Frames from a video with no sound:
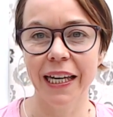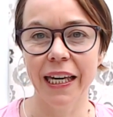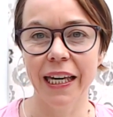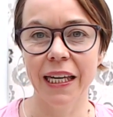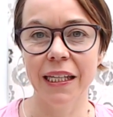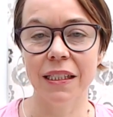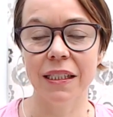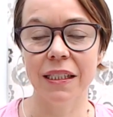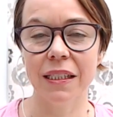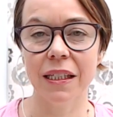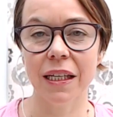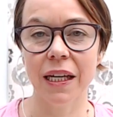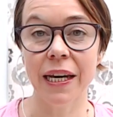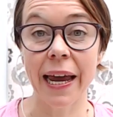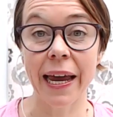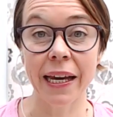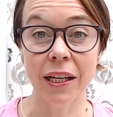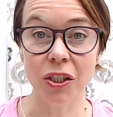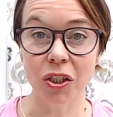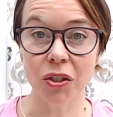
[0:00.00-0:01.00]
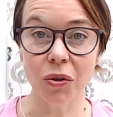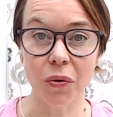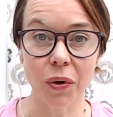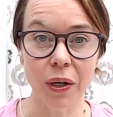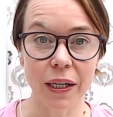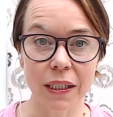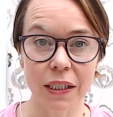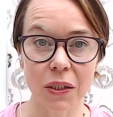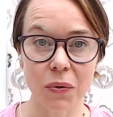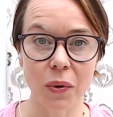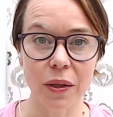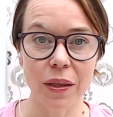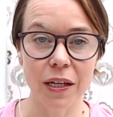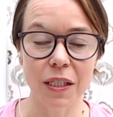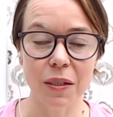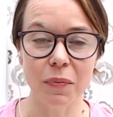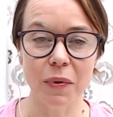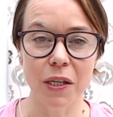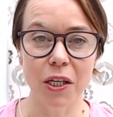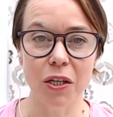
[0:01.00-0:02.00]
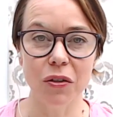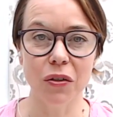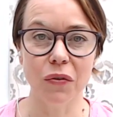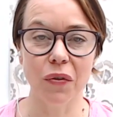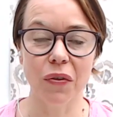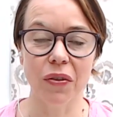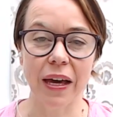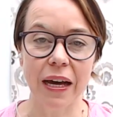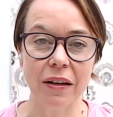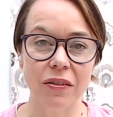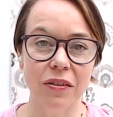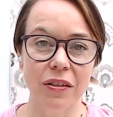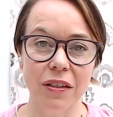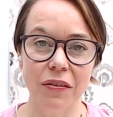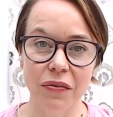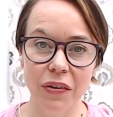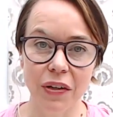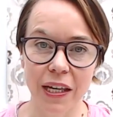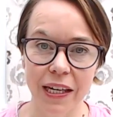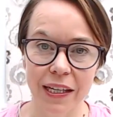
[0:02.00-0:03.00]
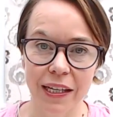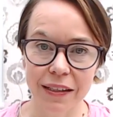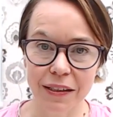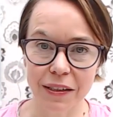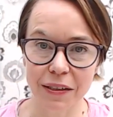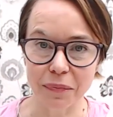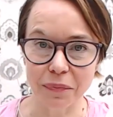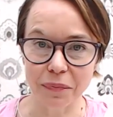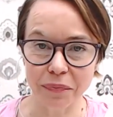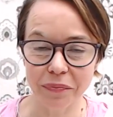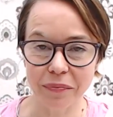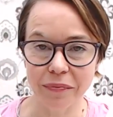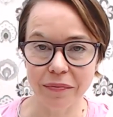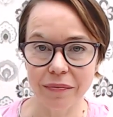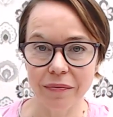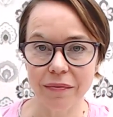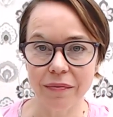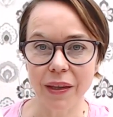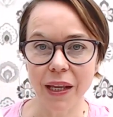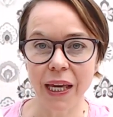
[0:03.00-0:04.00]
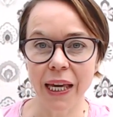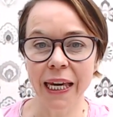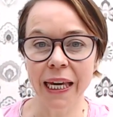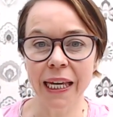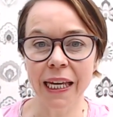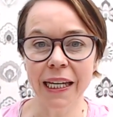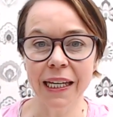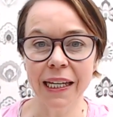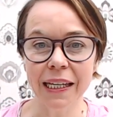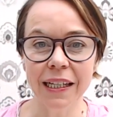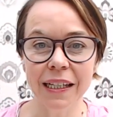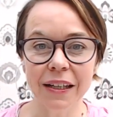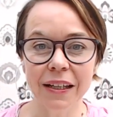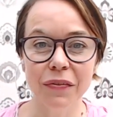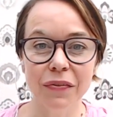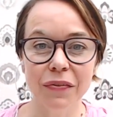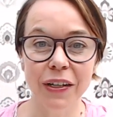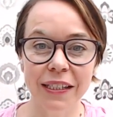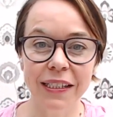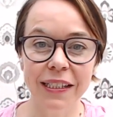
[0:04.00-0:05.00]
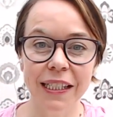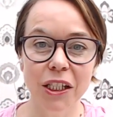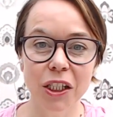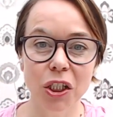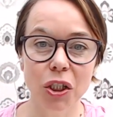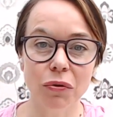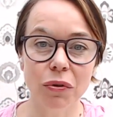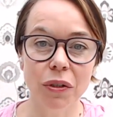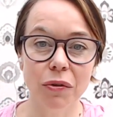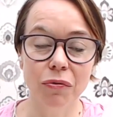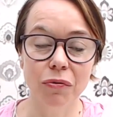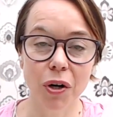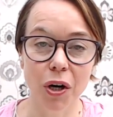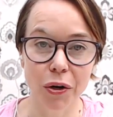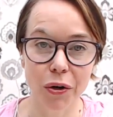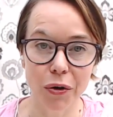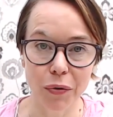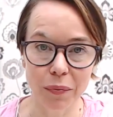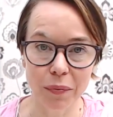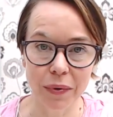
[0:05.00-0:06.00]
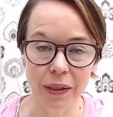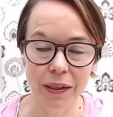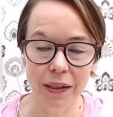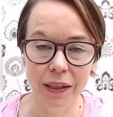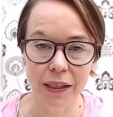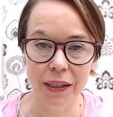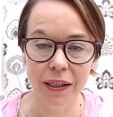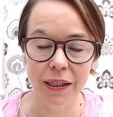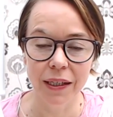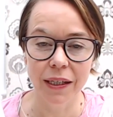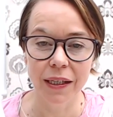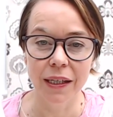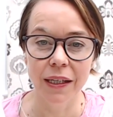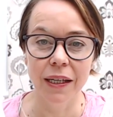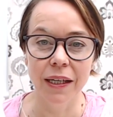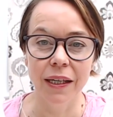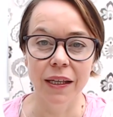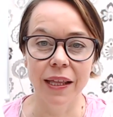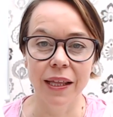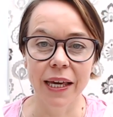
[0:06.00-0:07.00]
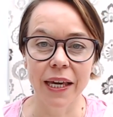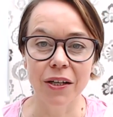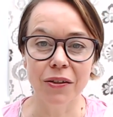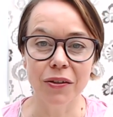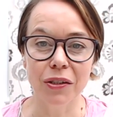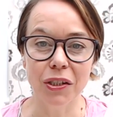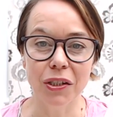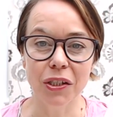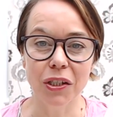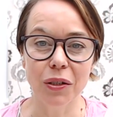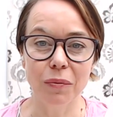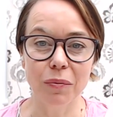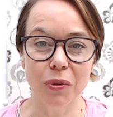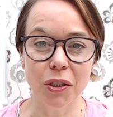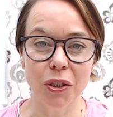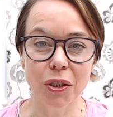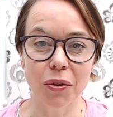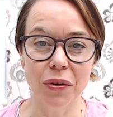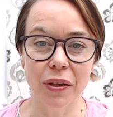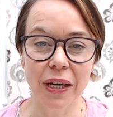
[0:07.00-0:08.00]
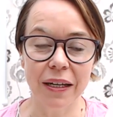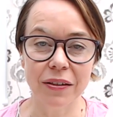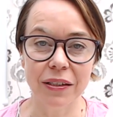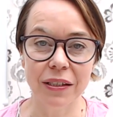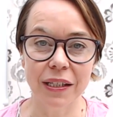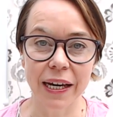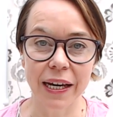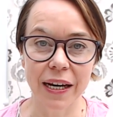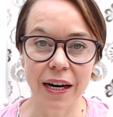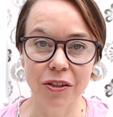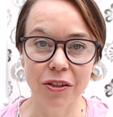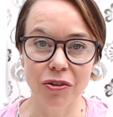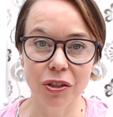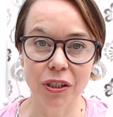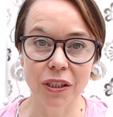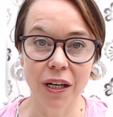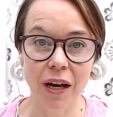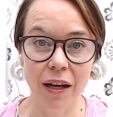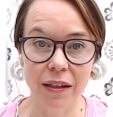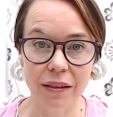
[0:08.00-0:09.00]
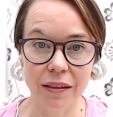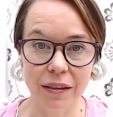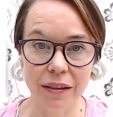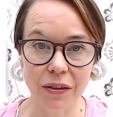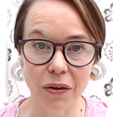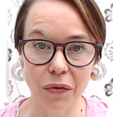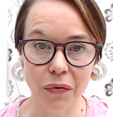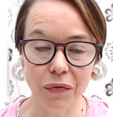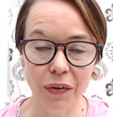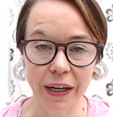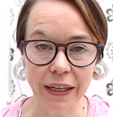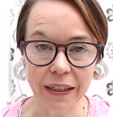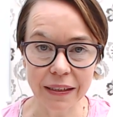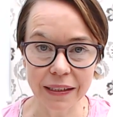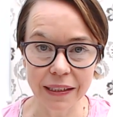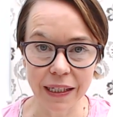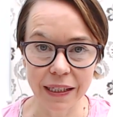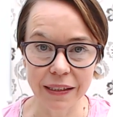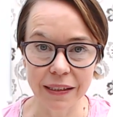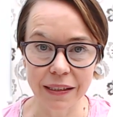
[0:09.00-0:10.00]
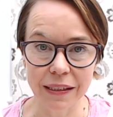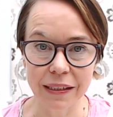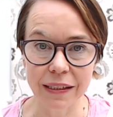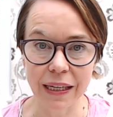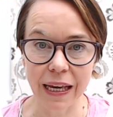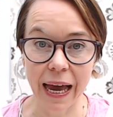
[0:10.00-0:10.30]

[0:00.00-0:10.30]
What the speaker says: It's an ancient oil. It's one that has been used for thousands of years. In first century Rome, they consumed 2,800 tons of frankincense